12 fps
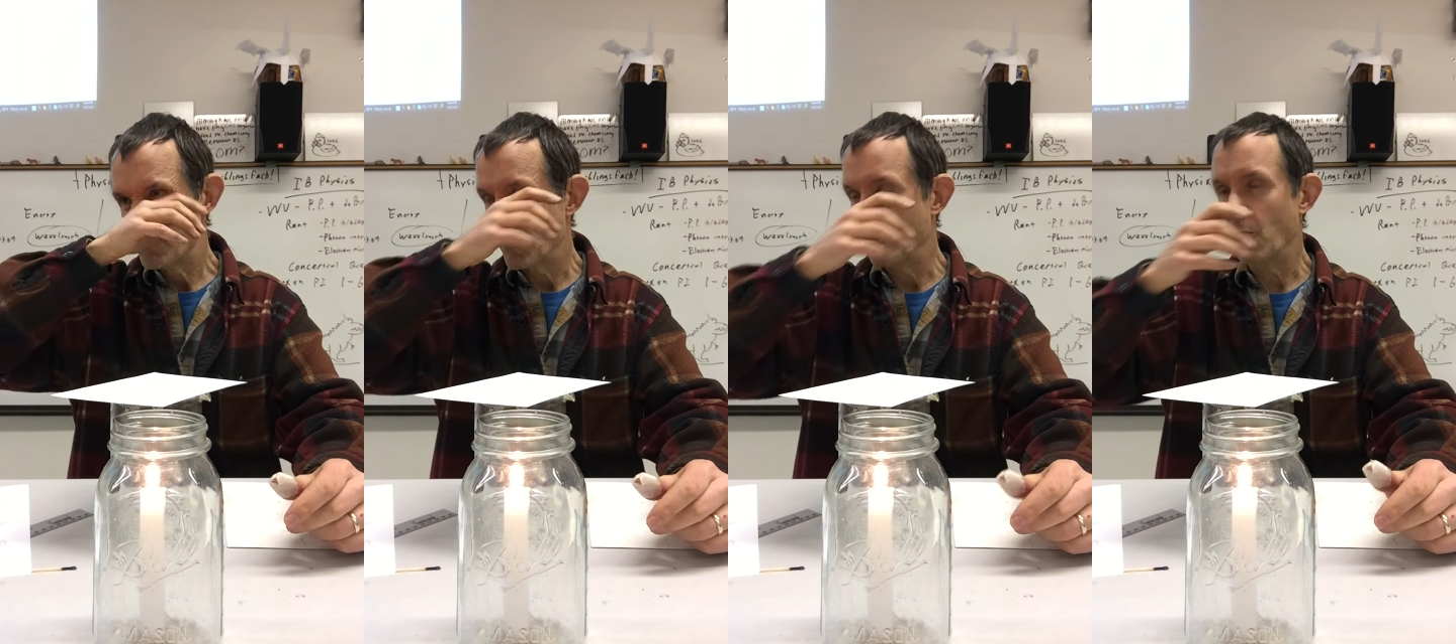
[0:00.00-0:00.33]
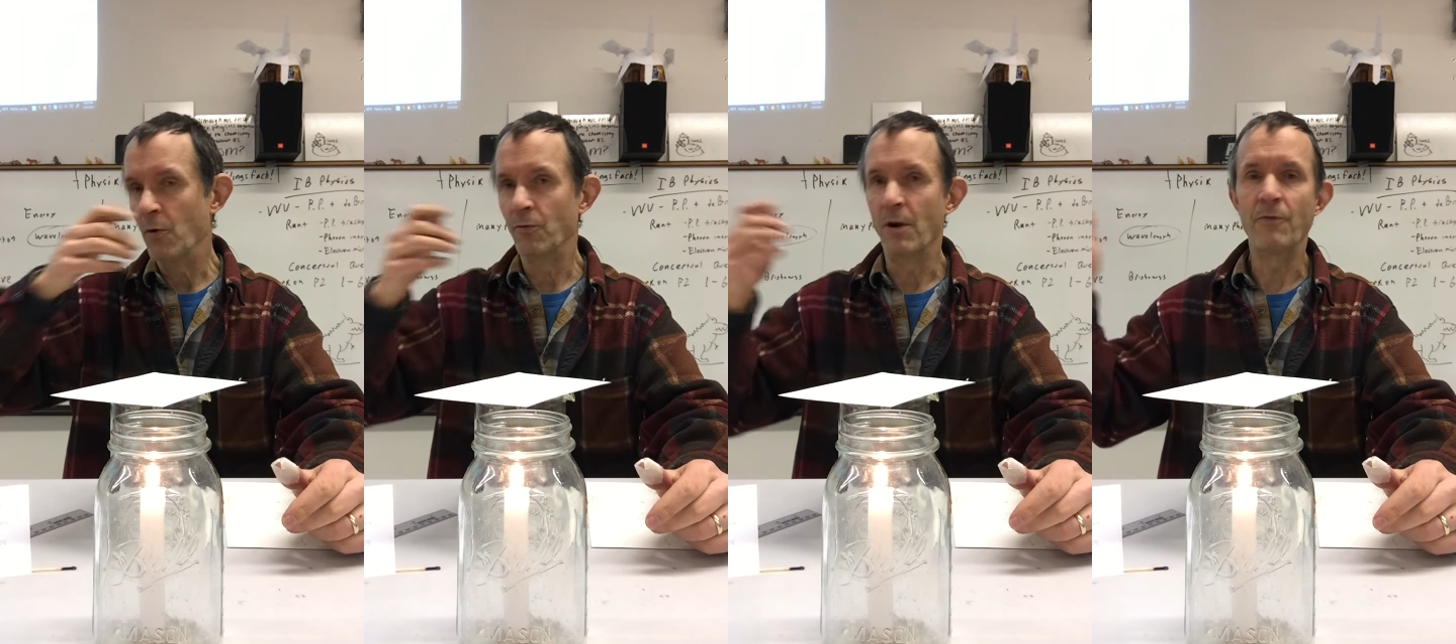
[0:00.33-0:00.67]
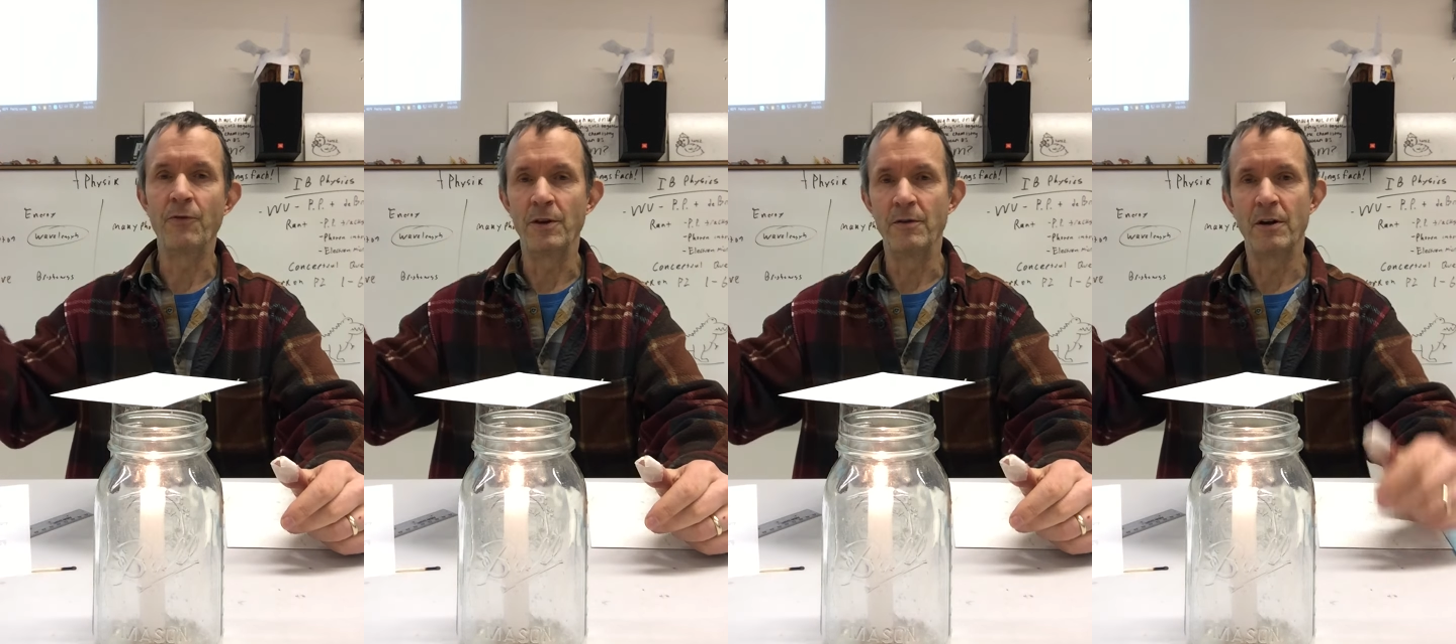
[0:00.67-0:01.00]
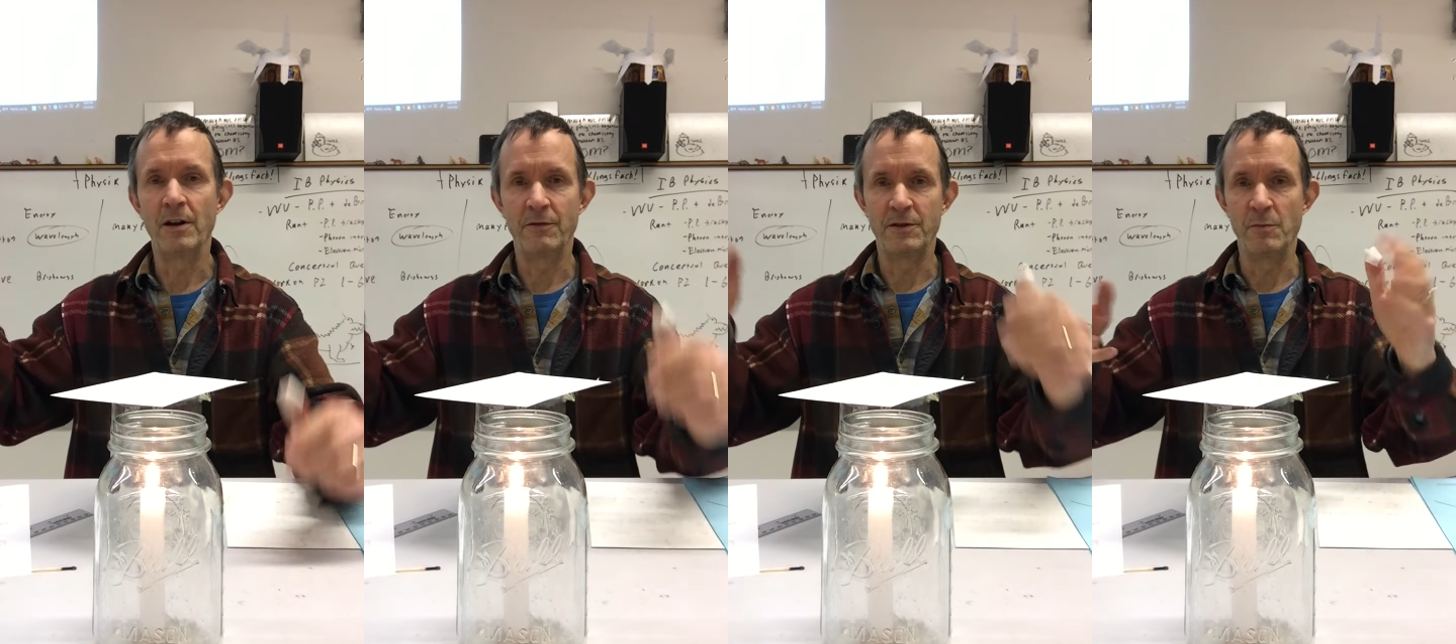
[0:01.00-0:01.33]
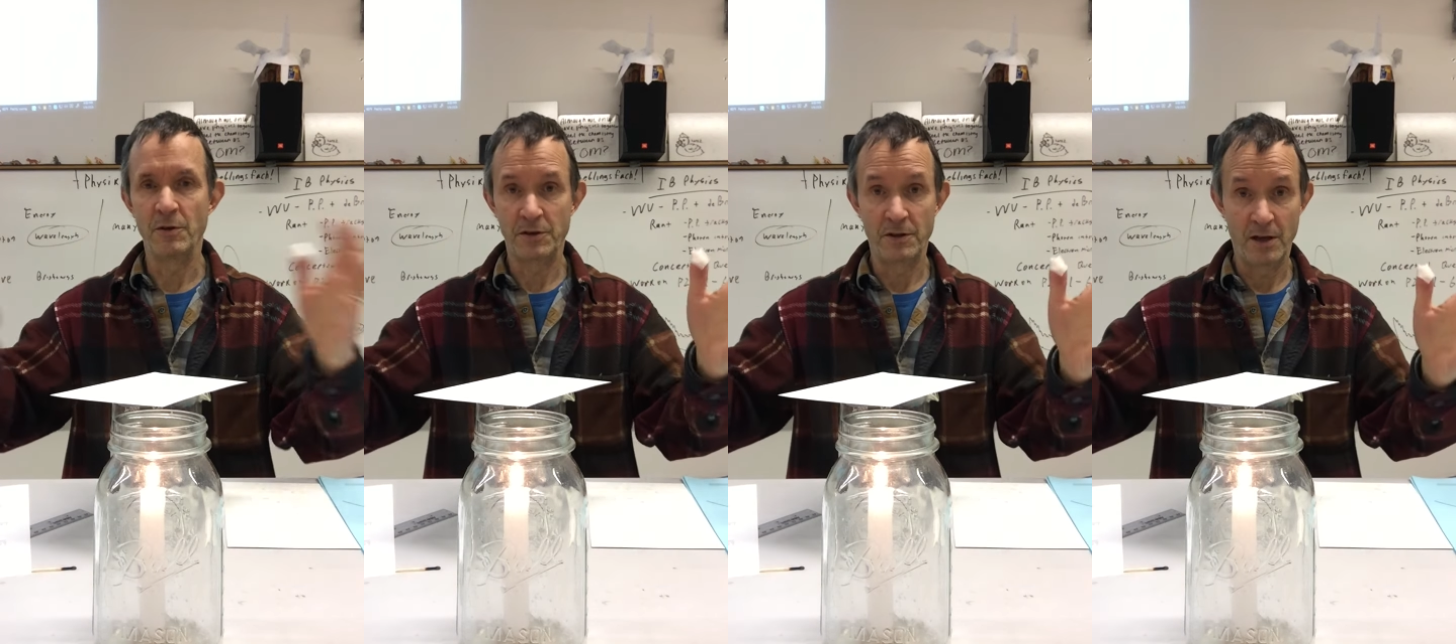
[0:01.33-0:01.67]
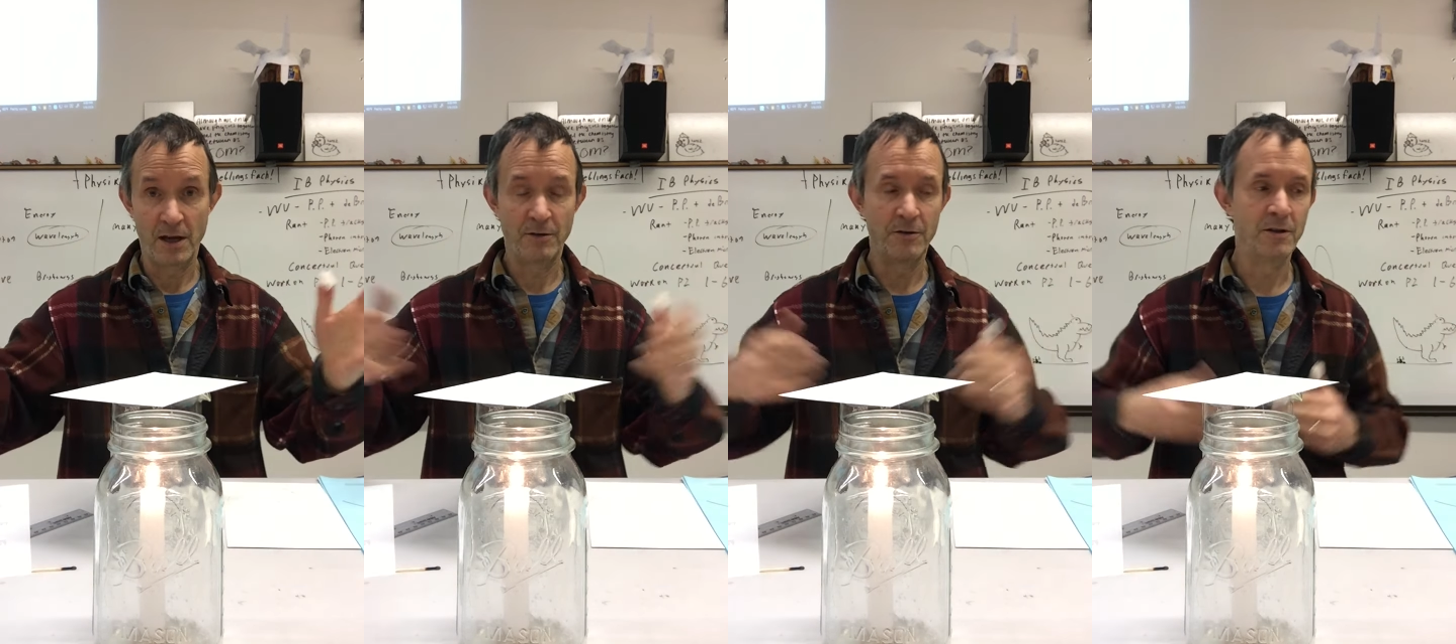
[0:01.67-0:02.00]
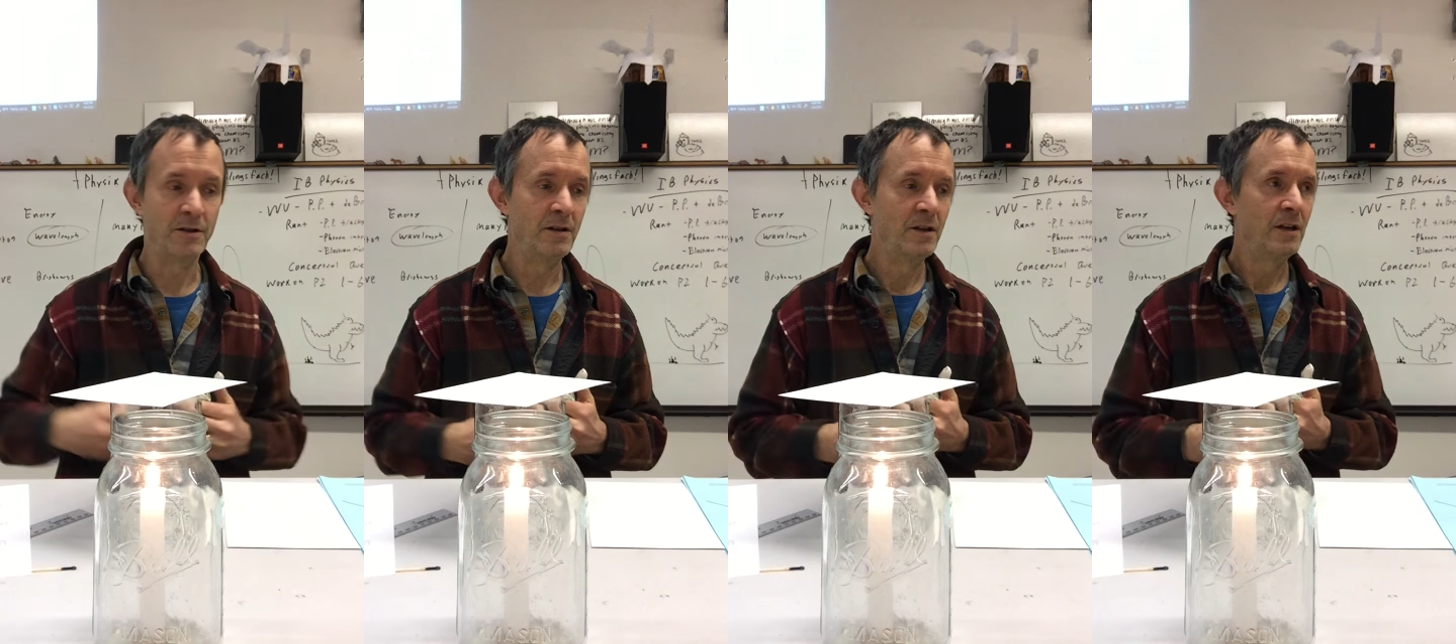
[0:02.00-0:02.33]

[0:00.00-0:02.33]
mole, roughly, right? If it's mostly nitrogen.